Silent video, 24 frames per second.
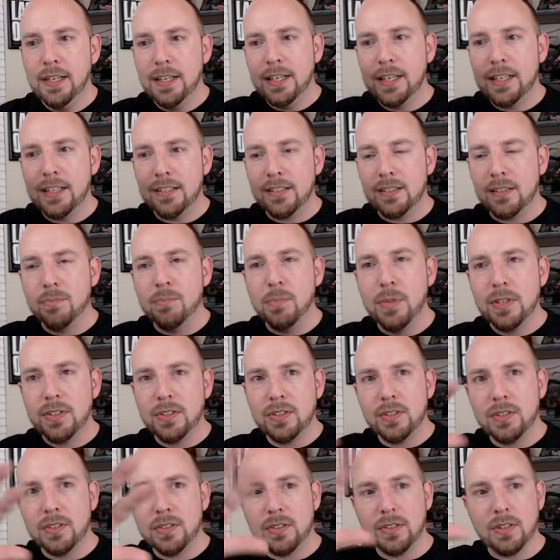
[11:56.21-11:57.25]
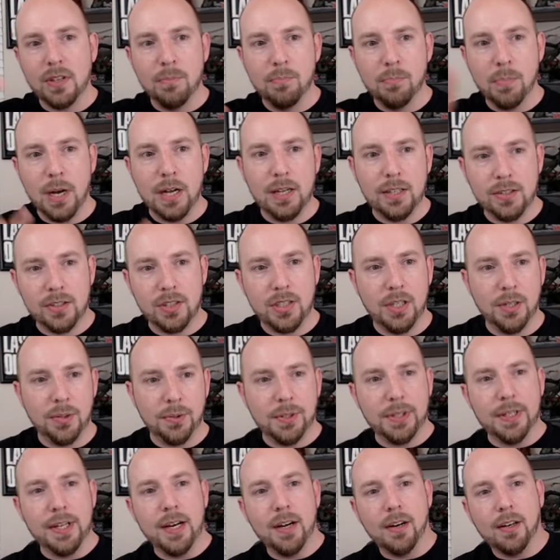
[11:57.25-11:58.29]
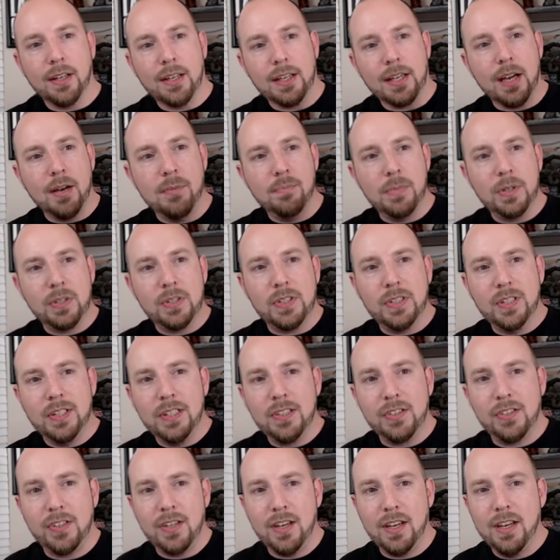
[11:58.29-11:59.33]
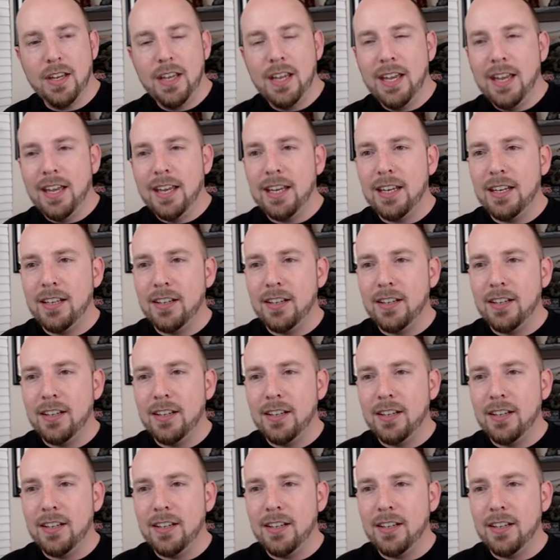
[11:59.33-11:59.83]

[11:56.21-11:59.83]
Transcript: it's missing some buttons here and there. Like I'm missing this. It,